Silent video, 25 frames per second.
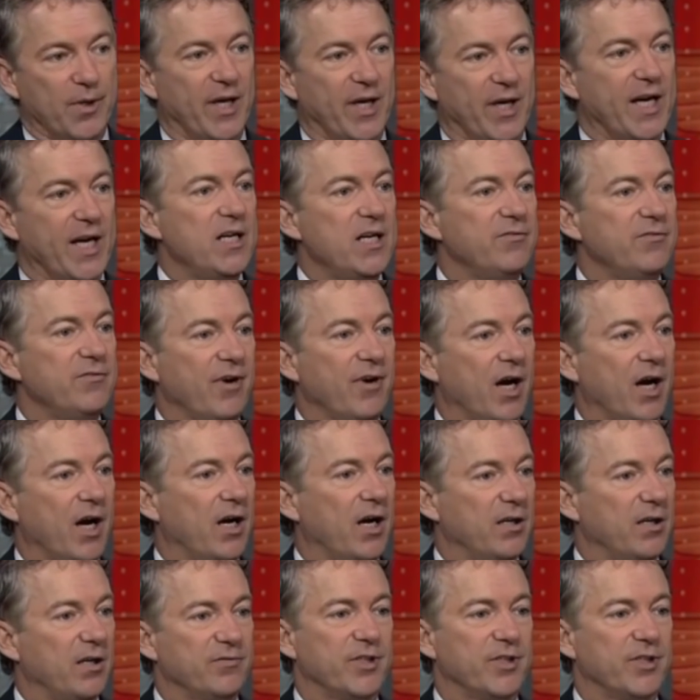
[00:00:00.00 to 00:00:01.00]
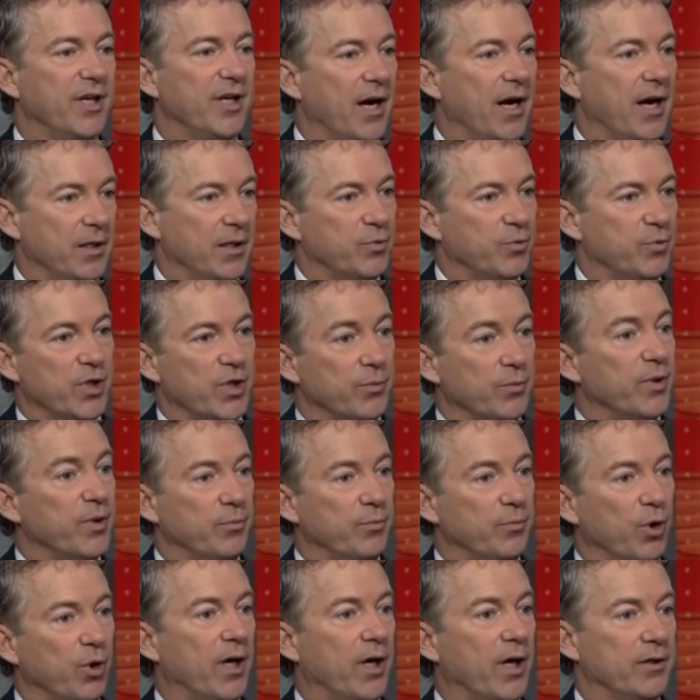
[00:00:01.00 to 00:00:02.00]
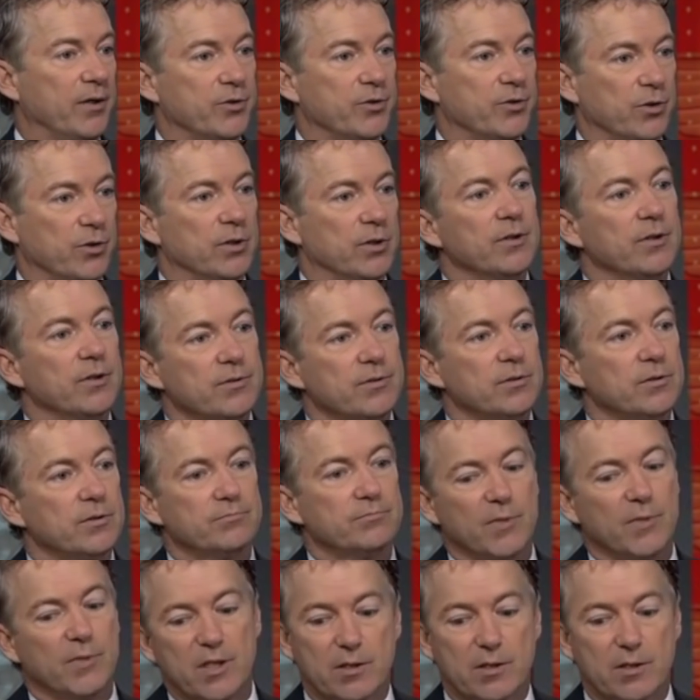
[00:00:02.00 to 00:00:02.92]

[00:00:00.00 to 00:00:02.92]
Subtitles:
about 85 to 90% of people had insurance.